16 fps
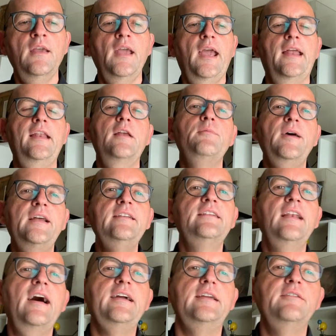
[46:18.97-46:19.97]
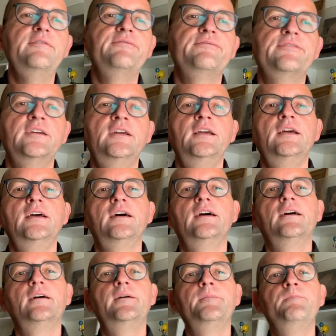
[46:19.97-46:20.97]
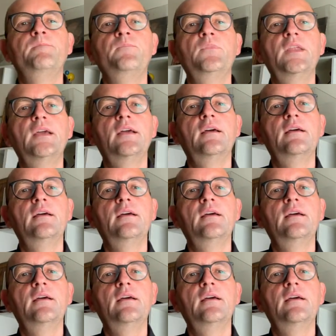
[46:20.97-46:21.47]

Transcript: And that went live in